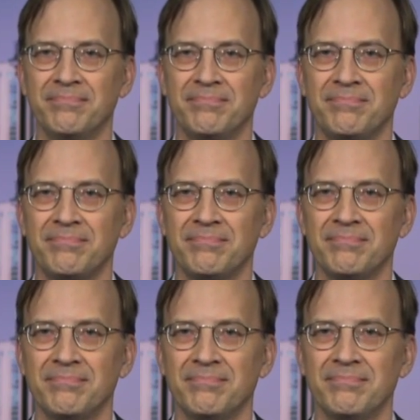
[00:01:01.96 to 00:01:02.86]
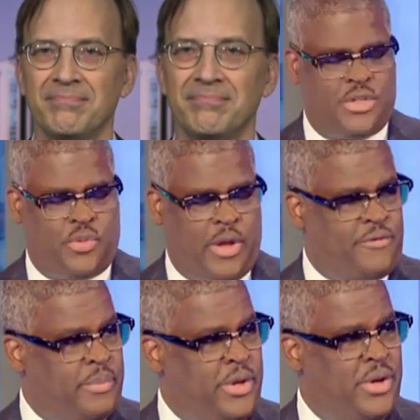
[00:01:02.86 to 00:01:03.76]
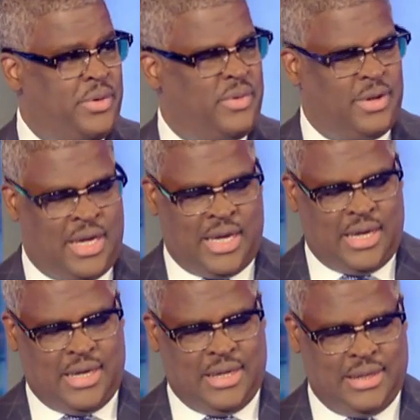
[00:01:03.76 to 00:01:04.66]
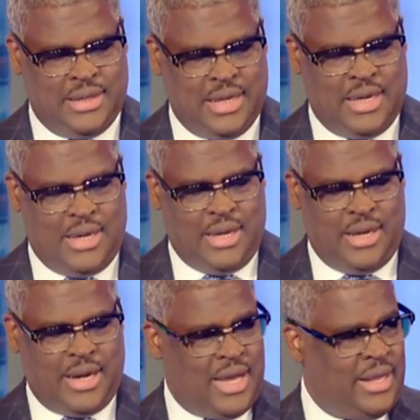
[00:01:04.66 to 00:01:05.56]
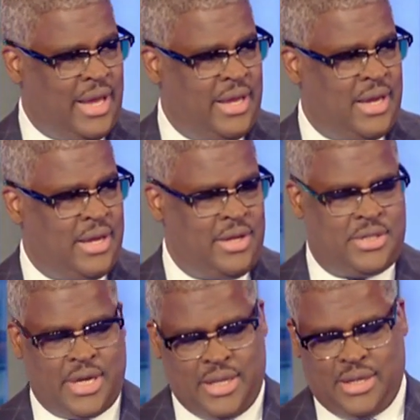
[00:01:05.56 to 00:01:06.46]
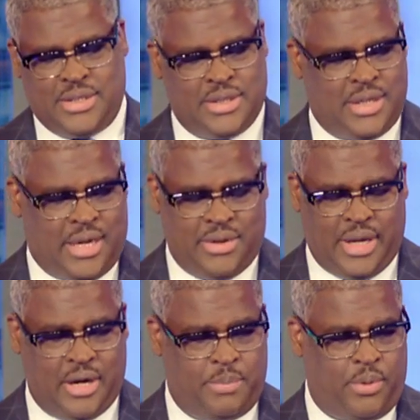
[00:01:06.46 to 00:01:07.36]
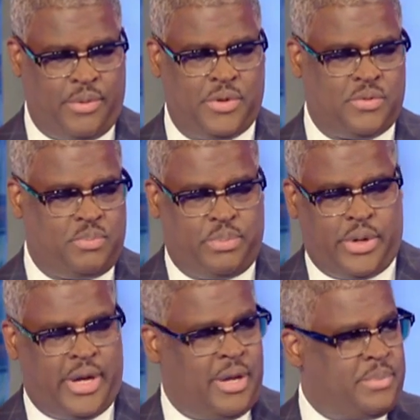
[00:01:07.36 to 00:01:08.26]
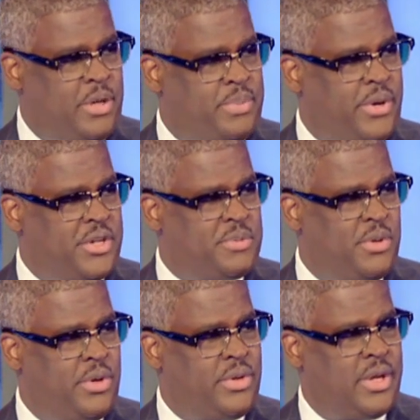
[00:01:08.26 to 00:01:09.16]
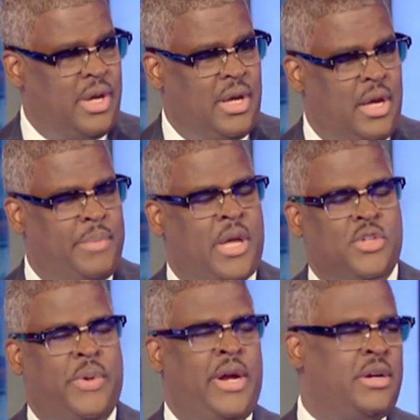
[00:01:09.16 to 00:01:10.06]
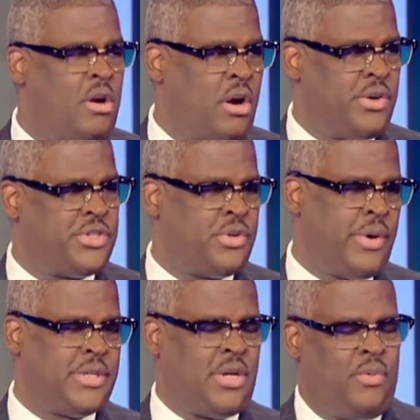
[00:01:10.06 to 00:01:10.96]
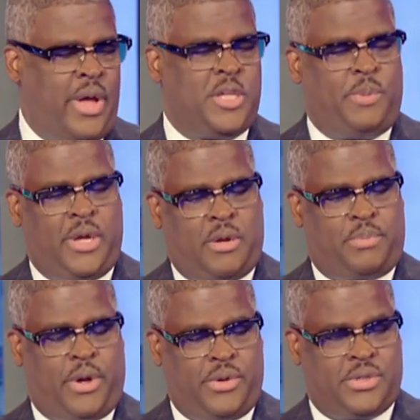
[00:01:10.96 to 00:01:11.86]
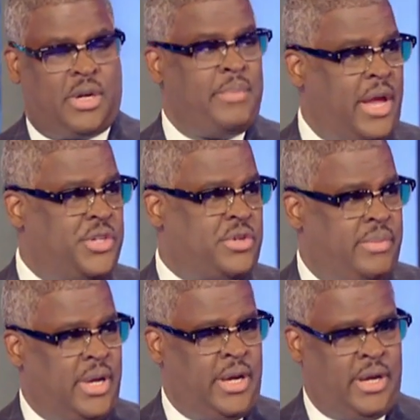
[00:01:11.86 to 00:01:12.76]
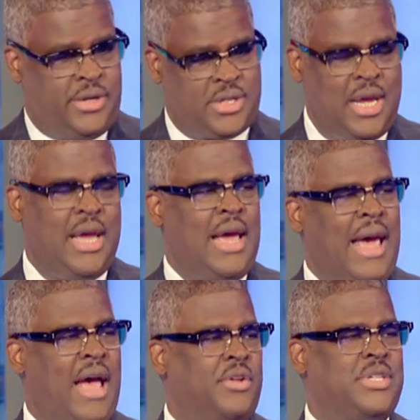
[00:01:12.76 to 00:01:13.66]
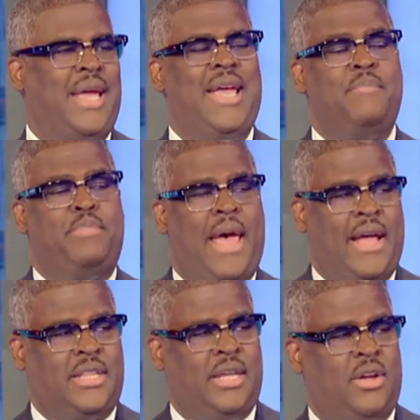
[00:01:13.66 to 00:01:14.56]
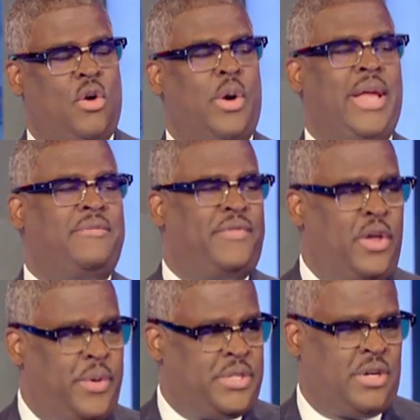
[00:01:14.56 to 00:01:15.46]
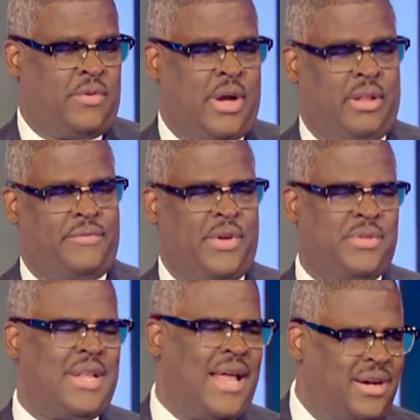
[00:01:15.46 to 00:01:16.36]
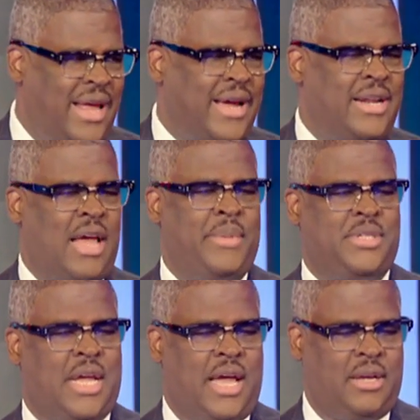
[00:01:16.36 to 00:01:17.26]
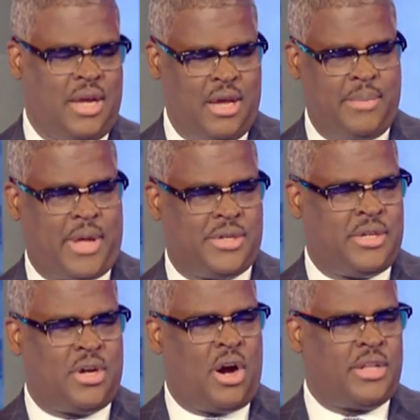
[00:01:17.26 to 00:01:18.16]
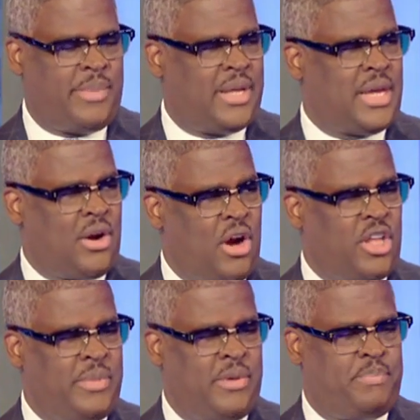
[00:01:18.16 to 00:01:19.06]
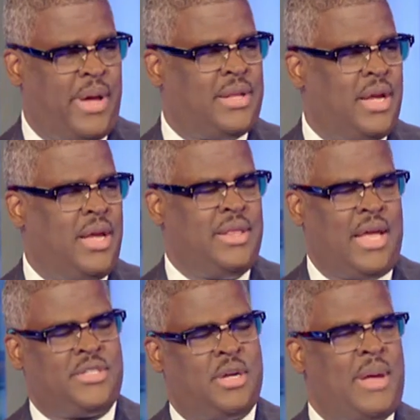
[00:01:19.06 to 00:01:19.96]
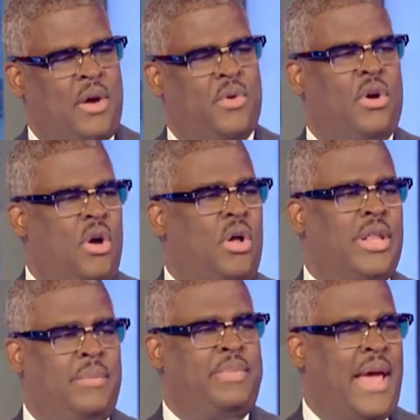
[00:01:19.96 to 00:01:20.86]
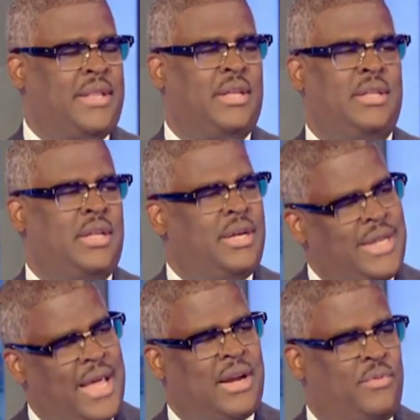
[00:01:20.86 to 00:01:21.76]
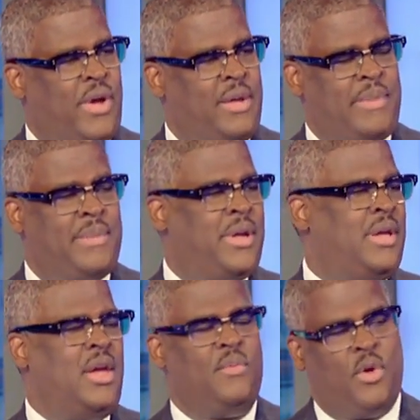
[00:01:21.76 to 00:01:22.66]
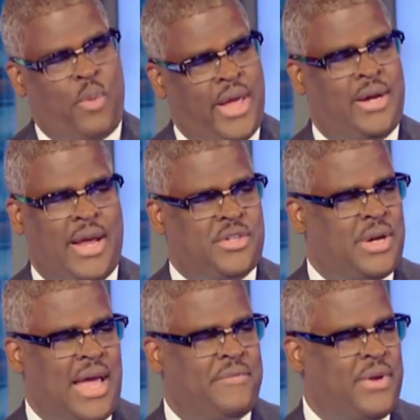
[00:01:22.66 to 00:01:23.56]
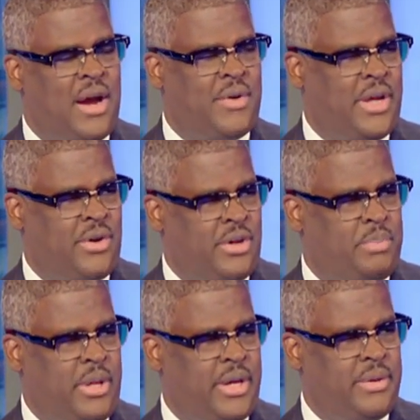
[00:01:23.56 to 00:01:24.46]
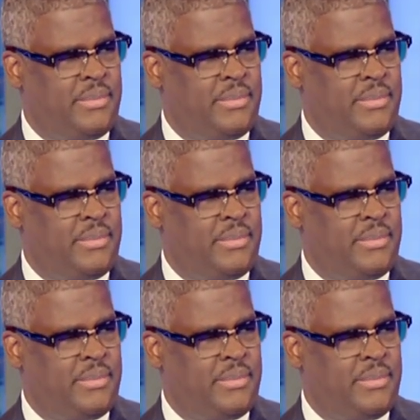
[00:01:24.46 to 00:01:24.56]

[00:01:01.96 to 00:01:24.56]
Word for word: David, you, uh, I saw a tweet from you uh, in L.A. Uh, you saying, listen, you know, the airport was pretty empty, pretty smooth. Uh, because we're hearing the horror stories, and the way it's being composed in the mainstream media is how it's impacting or influencing regular folks, not on the economic side, because it's hard to make that argument, but that somehow we're all impacted in a negative way. Maybe we wait an extra half an hour to get on the plane.